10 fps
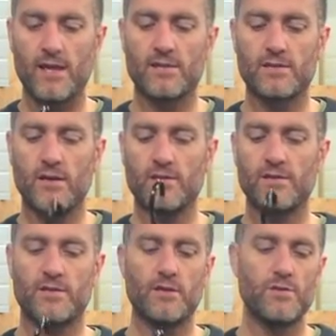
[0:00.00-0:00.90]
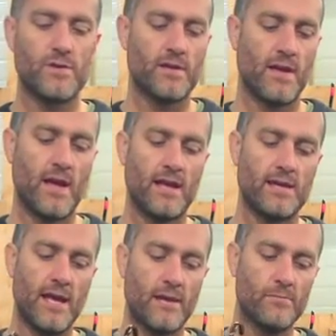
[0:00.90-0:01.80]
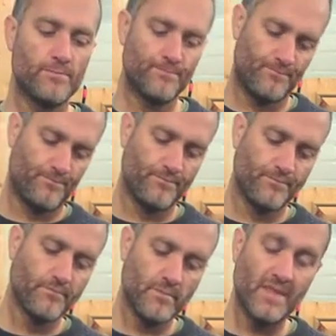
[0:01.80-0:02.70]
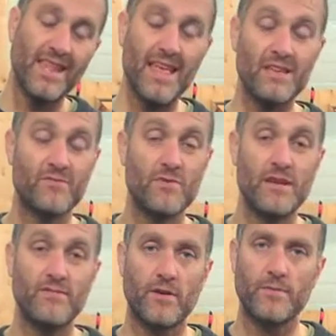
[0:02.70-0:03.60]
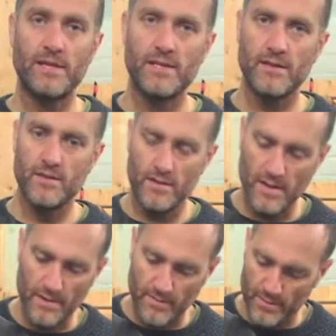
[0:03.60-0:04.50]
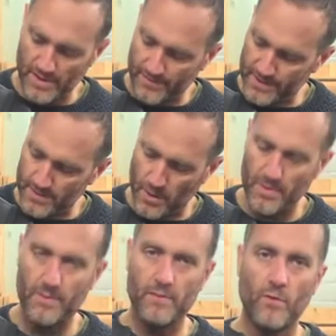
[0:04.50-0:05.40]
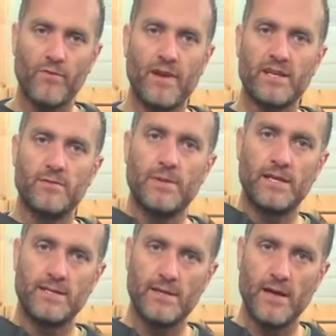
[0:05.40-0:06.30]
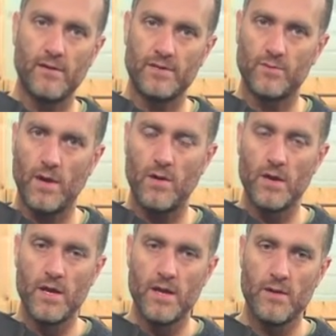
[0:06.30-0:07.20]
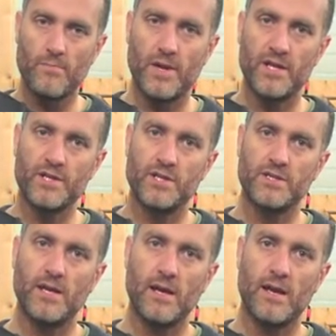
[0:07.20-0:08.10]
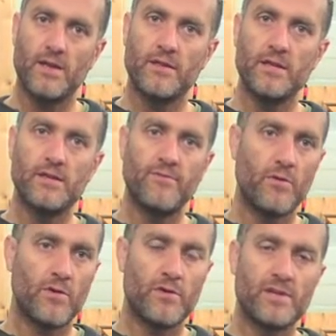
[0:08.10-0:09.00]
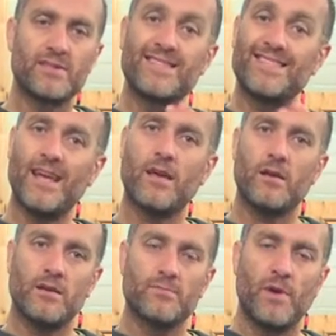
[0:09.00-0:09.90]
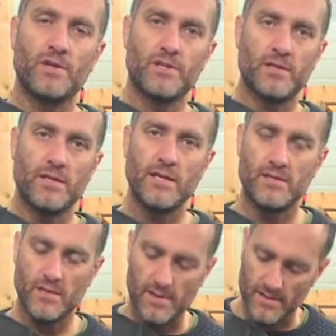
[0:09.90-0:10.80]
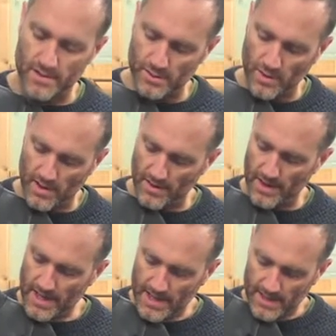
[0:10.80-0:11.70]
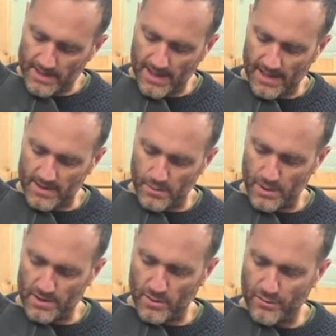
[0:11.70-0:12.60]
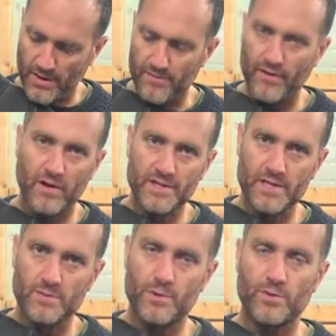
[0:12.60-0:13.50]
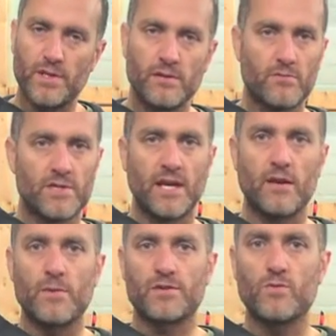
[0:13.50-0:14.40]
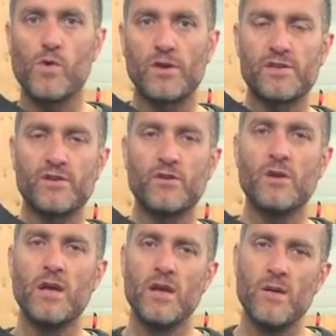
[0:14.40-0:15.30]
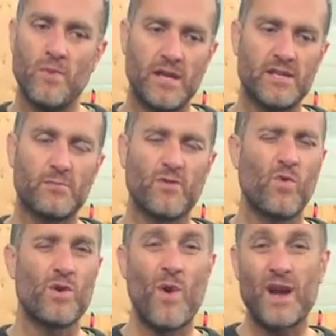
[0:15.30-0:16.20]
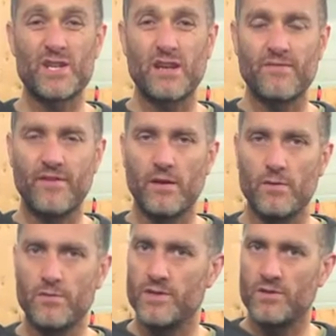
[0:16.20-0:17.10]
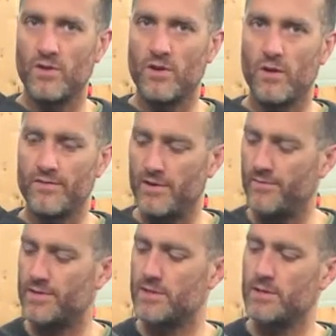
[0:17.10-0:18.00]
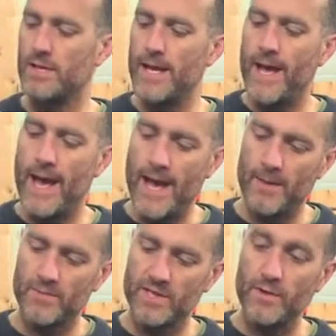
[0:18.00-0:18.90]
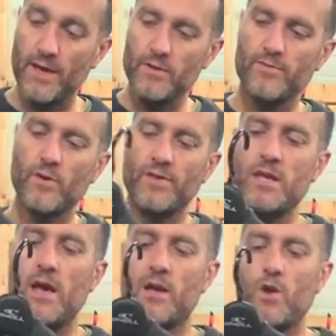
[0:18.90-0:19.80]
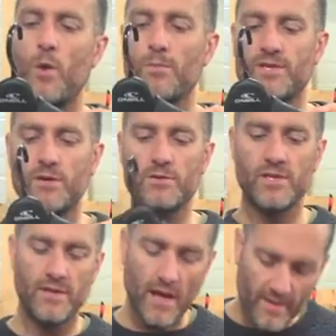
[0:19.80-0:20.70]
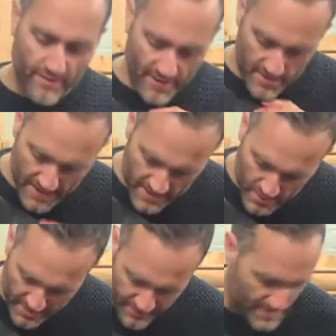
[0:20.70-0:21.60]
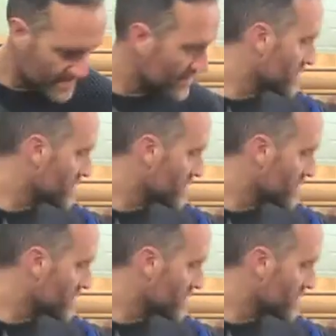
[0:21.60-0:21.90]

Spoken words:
inside the suit, and that's really fundamentally the only real difference. There might be a bit more flexibility there as well, but it's just the Velcro doesn't stick as much to the inside of the suit either. So that's some of the sort of advances between Techno Butter 1 and 2, but in terms of what you actually feel, there's not a lot of difference. So yeah, you've got the comp suit. So the other fundamental difference, if I